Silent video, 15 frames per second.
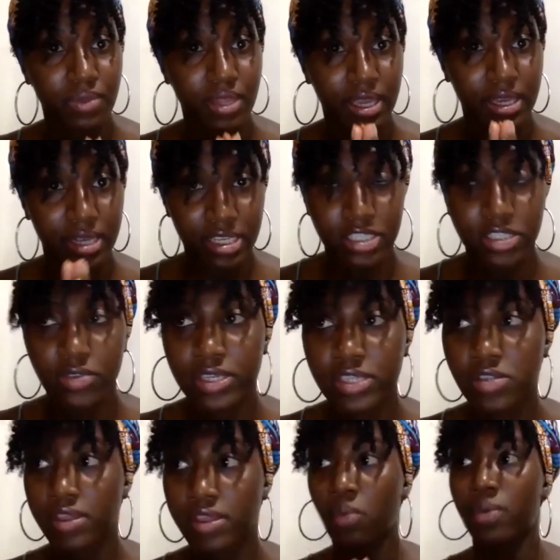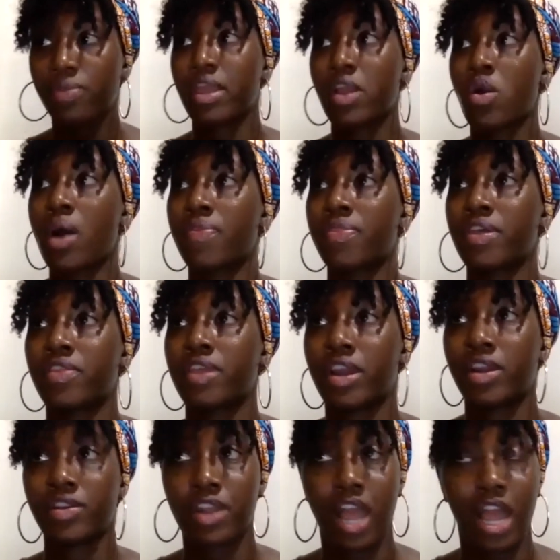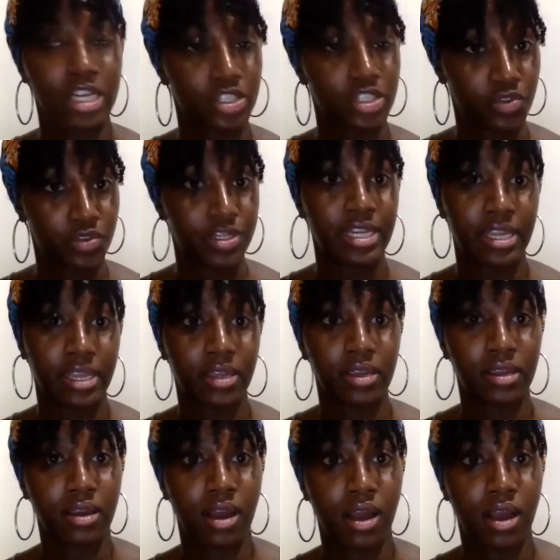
and history so that when they go out there, they are not treating,